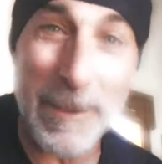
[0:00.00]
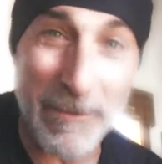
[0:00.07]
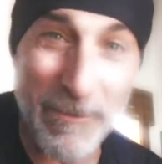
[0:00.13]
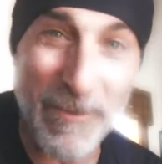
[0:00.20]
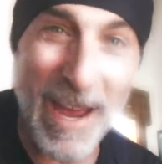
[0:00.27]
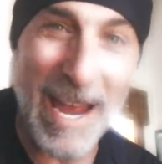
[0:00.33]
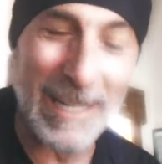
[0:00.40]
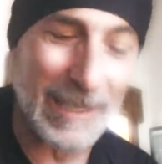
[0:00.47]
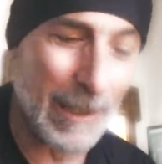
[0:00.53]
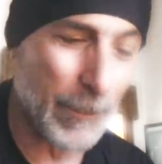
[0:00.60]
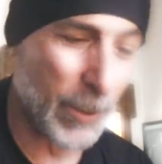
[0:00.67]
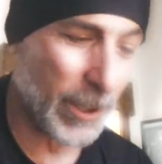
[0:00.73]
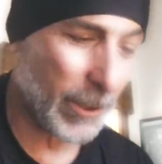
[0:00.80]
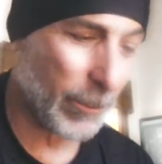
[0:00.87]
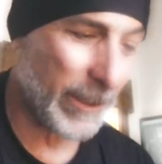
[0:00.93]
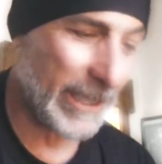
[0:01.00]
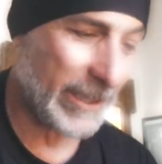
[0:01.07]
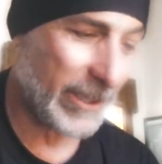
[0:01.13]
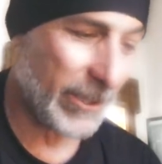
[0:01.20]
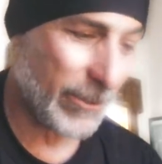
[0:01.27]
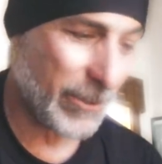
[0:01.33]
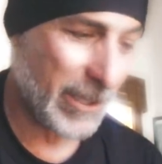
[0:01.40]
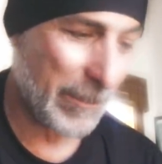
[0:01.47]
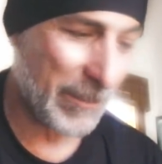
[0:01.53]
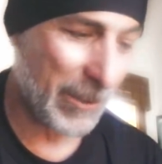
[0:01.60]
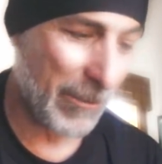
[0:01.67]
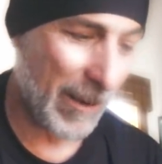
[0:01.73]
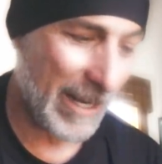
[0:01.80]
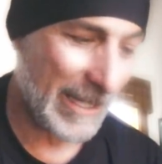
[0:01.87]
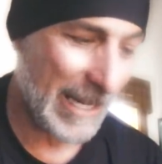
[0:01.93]
In fact, I'm going to read to you
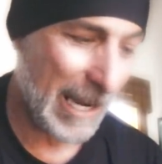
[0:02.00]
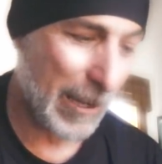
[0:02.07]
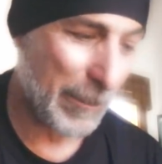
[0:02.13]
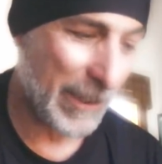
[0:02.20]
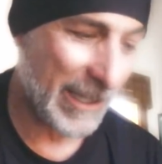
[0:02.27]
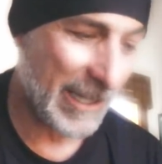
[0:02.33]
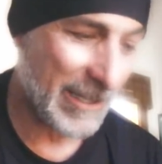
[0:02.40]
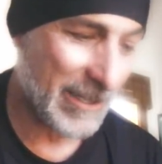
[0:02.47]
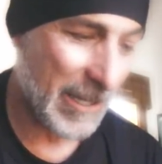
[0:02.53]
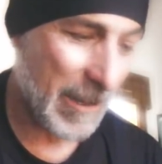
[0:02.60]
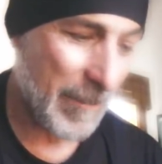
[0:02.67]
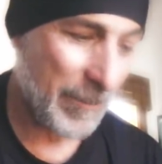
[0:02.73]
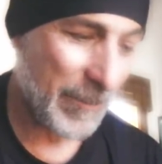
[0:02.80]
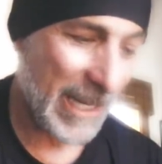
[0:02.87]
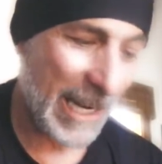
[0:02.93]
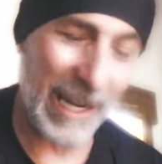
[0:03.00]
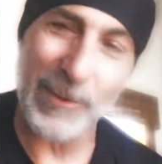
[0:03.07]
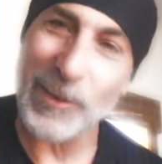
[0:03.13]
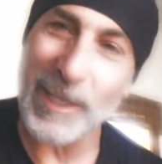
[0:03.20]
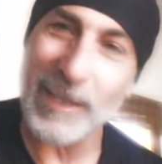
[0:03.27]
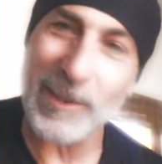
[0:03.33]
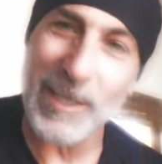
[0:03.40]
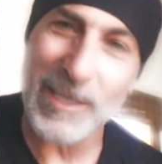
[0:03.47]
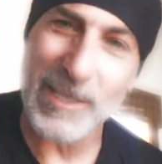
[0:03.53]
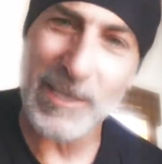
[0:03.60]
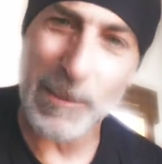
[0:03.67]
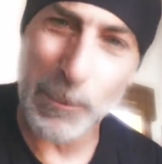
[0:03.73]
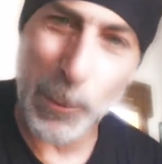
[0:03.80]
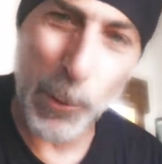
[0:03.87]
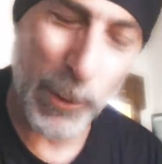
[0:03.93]
something right now because I think this
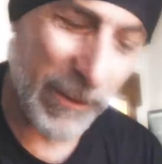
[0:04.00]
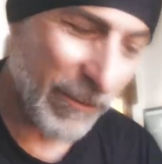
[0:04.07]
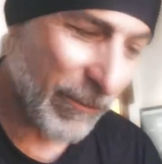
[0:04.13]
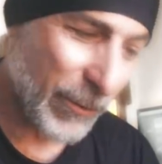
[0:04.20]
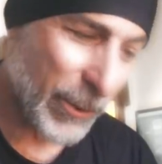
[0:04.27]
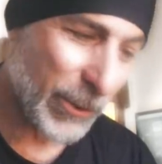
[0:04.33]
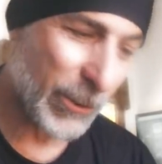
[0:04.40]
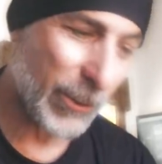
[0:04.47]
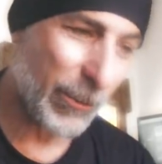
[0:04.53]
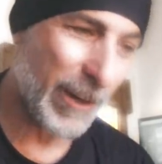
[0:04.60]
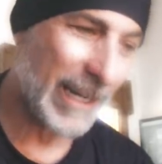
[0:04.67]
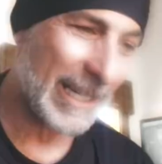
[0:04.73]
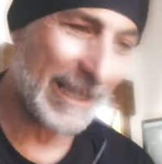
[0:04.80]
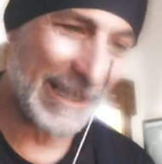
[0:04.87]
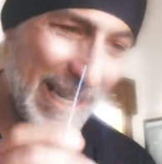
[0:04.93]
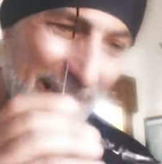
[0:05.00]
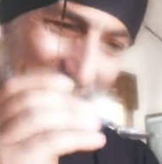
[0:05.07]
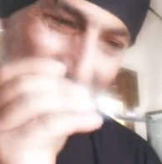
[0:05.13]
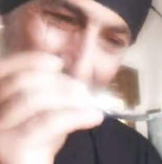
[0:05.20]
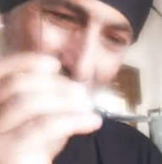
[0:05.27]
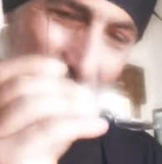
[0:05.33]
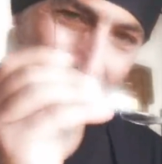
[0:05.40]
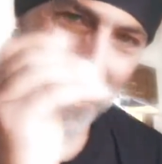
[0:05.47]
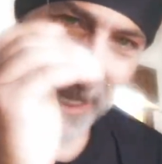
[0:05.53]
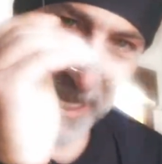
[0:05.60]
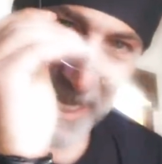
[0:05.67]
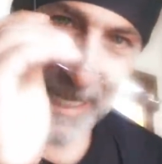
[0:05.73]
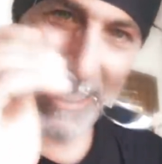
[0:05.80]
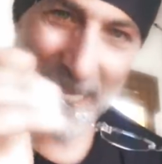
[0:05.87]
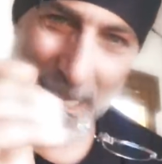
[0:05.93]
is important for you to recognize.
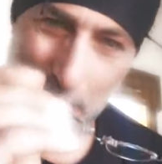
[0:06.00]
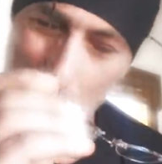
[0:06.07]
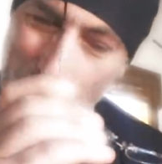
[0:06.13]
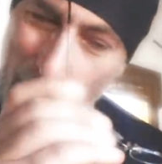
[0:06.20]
In